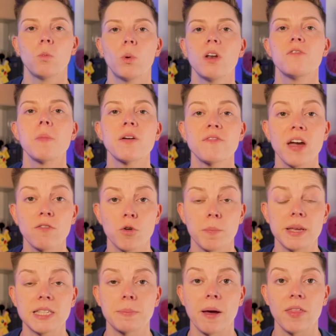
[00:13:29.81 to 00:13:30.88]
One of my favourite
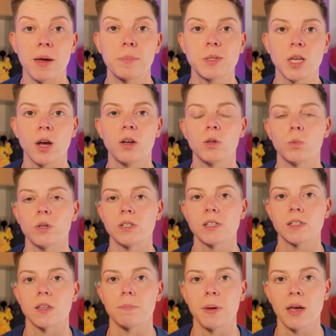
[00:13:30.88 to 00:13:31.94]
bits about the episode
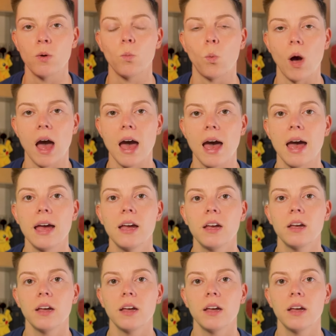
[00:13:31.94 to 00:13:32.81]
was the bit where